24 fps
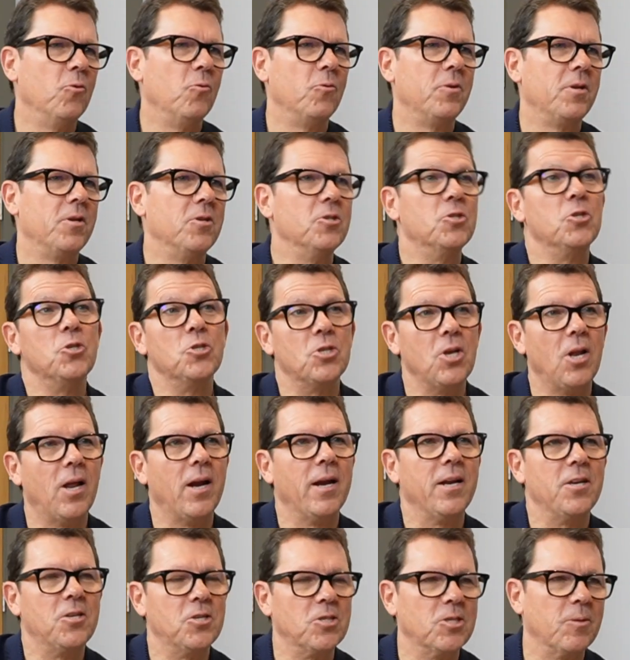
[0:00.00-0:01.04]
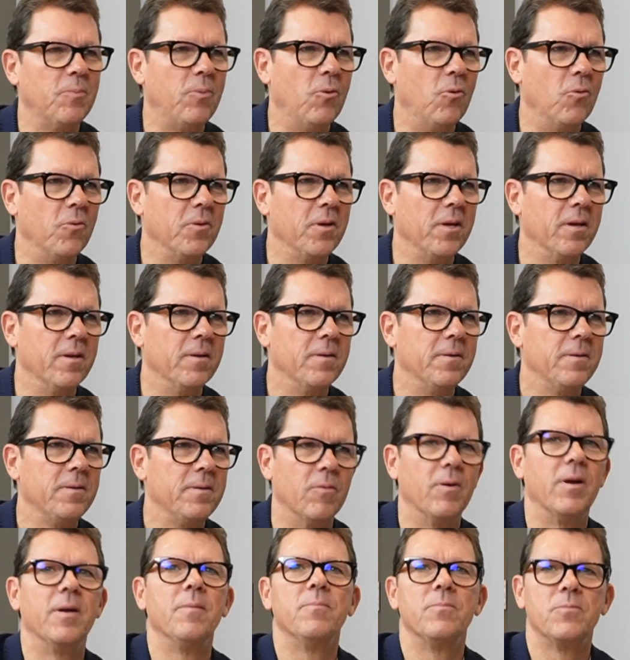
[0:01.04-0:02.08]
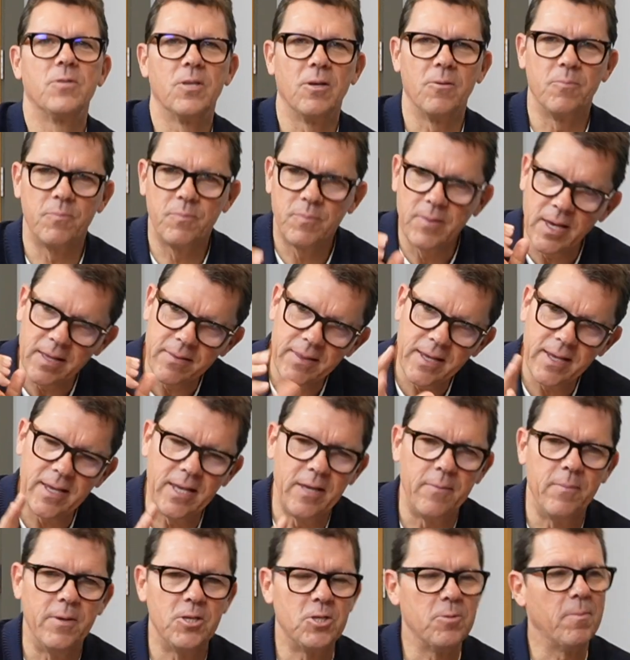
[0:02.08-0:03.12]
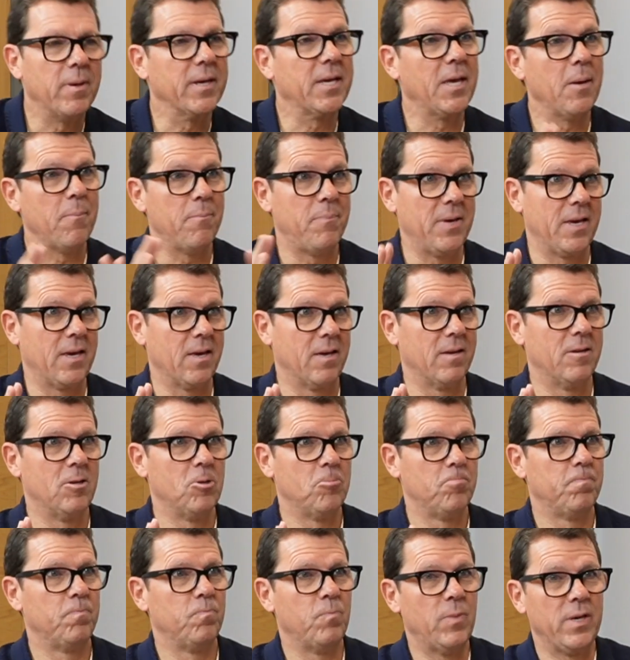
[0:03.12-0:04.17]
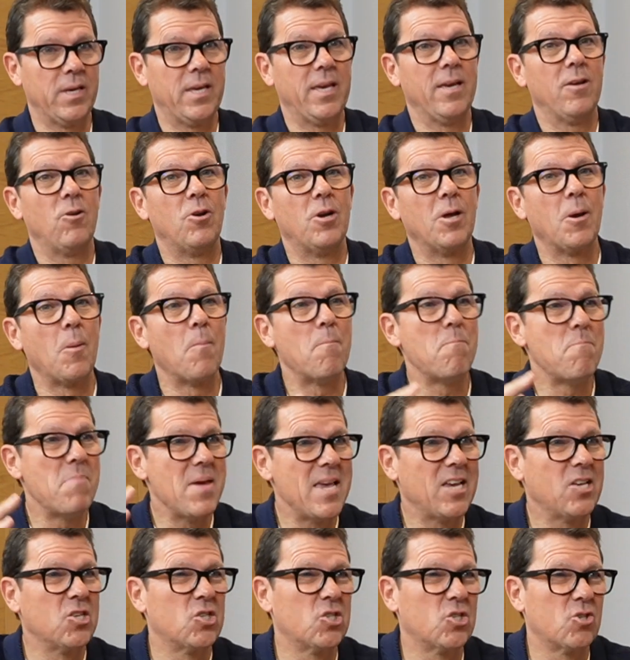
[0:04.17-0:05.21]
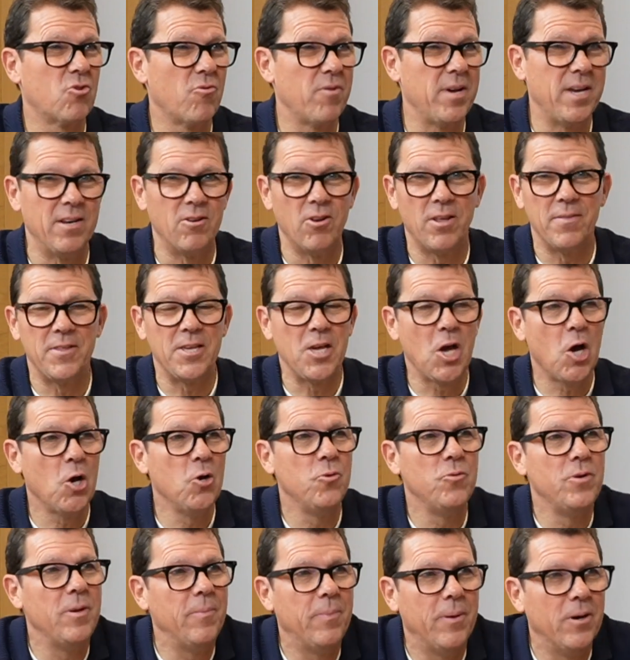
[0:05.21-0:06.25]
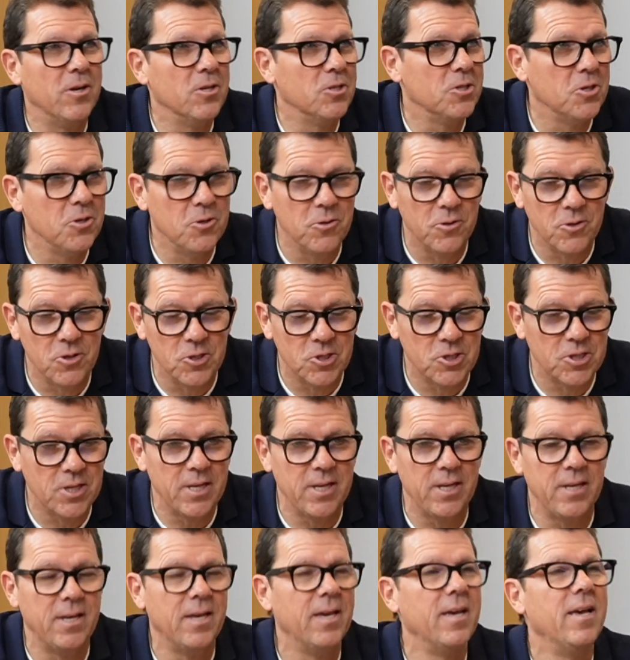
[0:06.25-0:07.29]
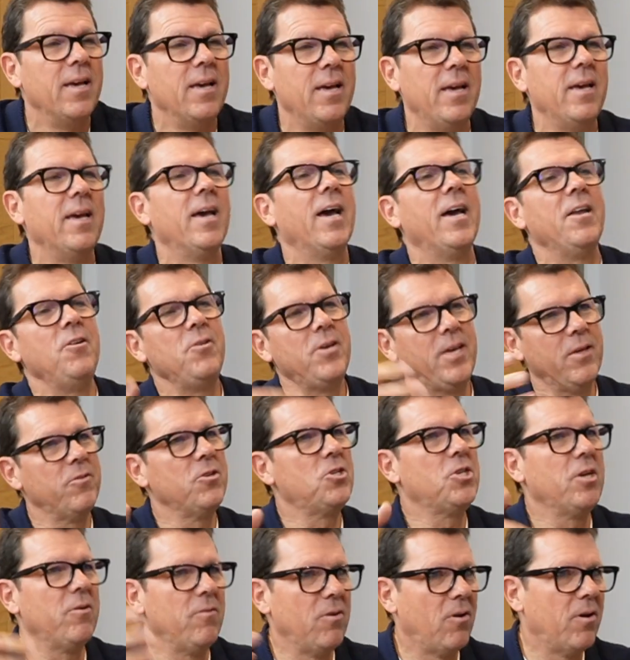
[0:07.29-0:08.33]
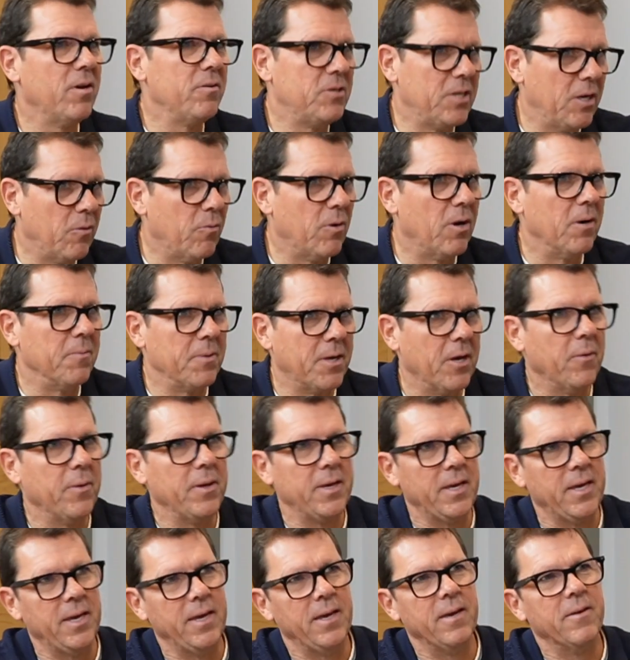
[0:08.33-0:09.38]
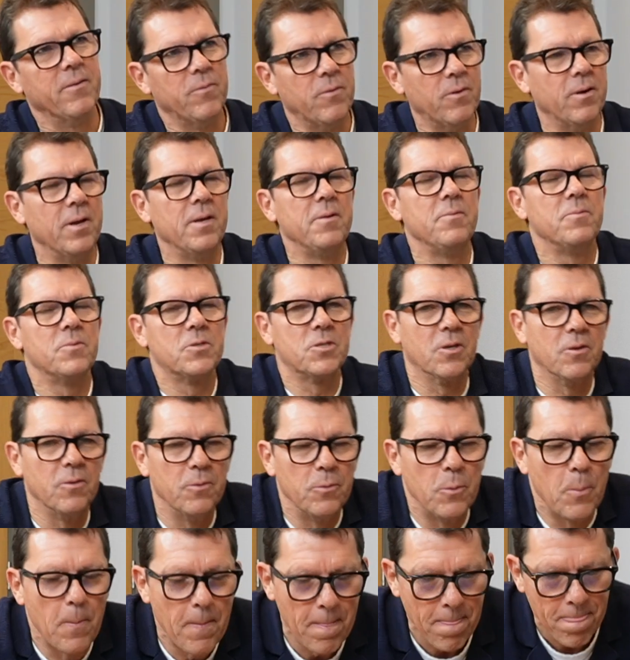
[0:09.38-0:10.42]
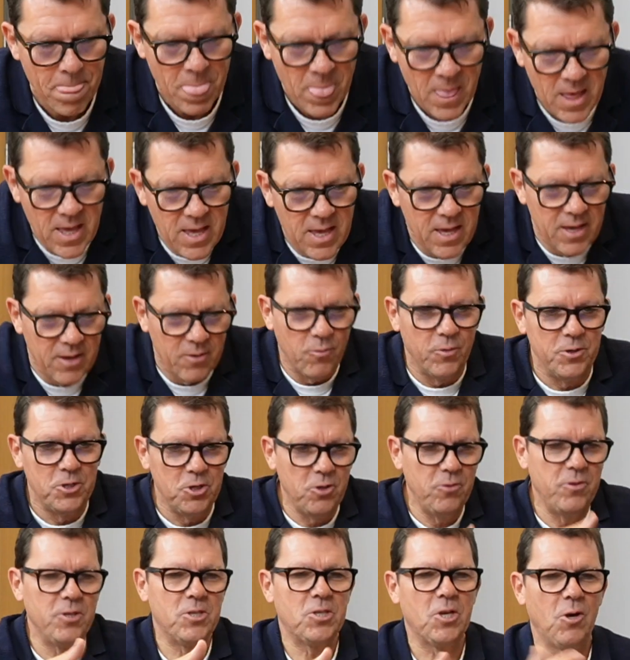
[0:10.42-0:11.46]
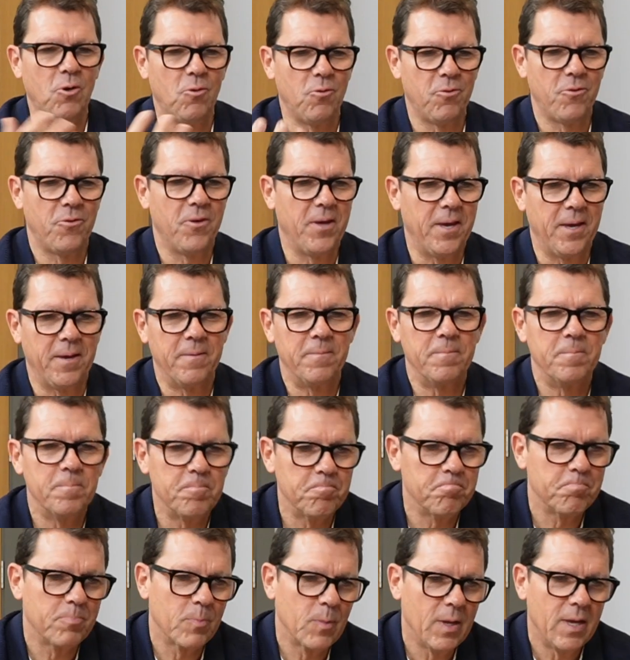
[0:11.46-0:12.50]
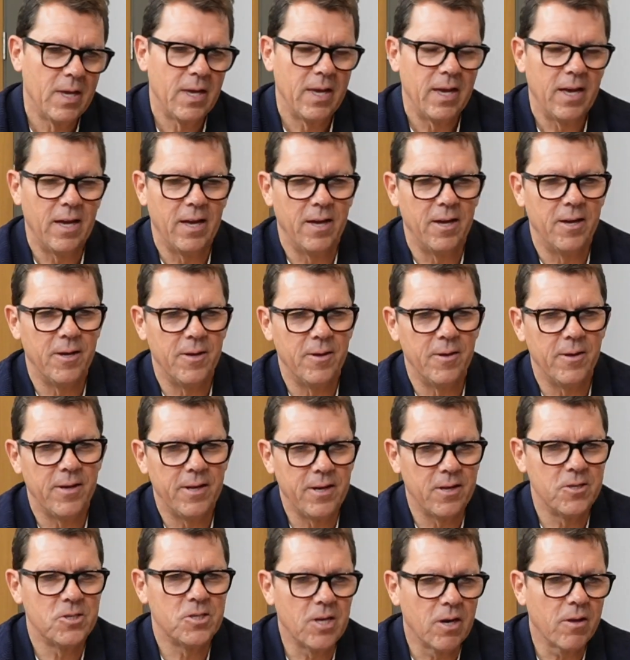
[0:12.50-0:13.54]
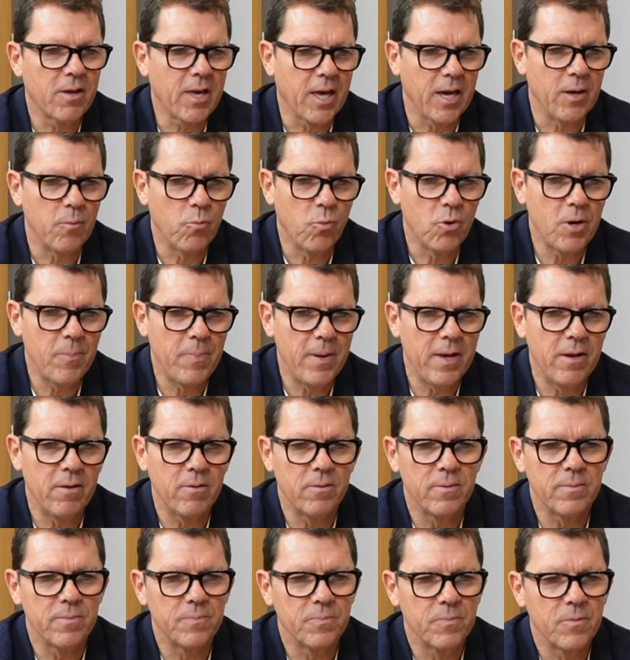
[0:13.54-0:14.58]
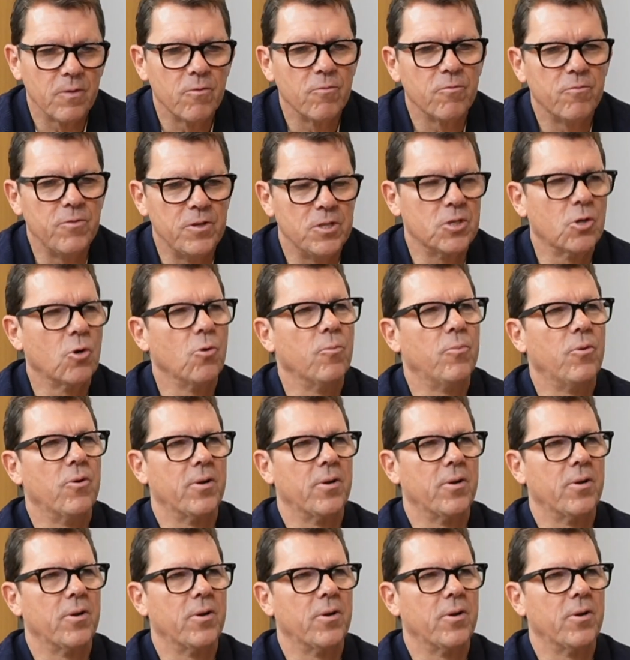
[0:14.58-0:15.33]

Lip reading: the audience is likely to support you? Right, so get that image, make it bigger. Make it on a big screen, like the only person you can see. And you get the general idea where I'm going here, right? So we do this whole thing. And I said, okay, what about physical